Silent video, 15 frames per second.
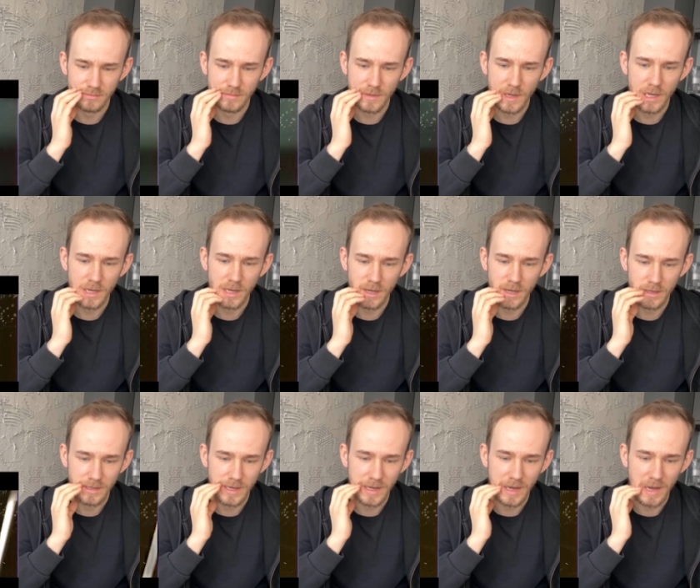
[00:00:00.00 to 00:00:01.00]

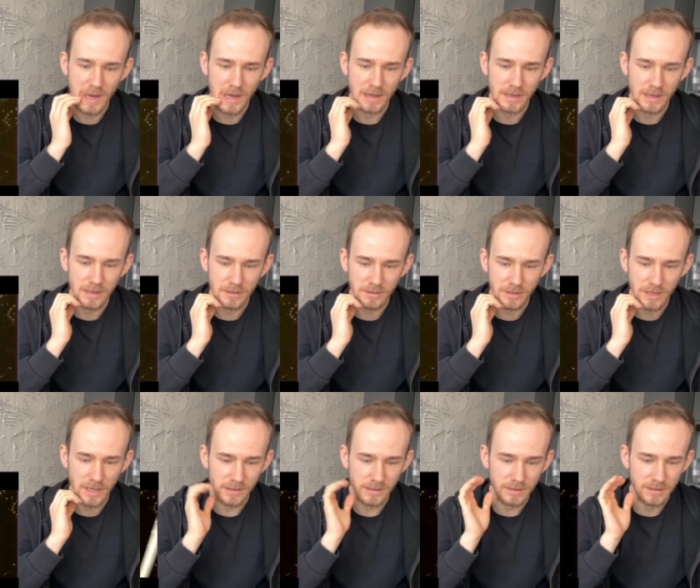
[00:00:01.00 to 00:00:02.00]
I don't
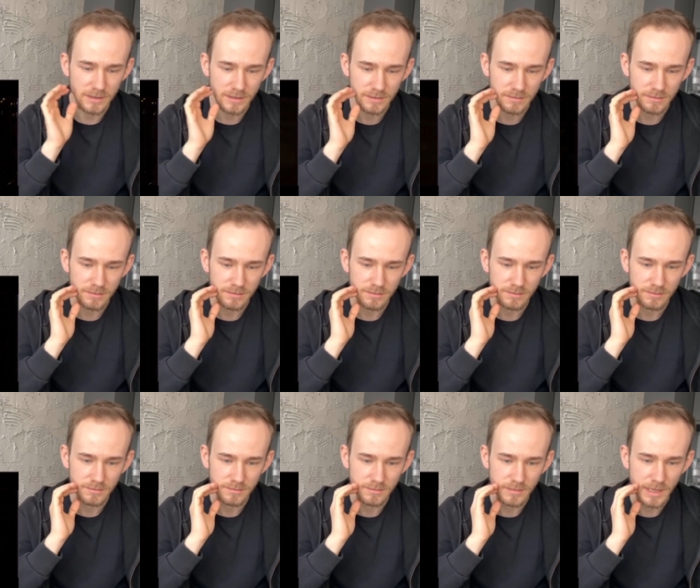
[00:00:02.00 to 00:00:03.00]
get it.
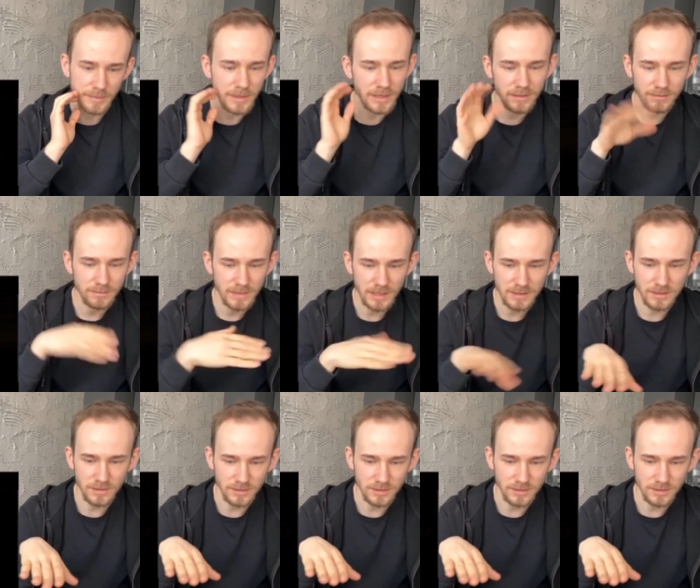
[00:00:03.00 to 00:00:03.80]
I mean, that's not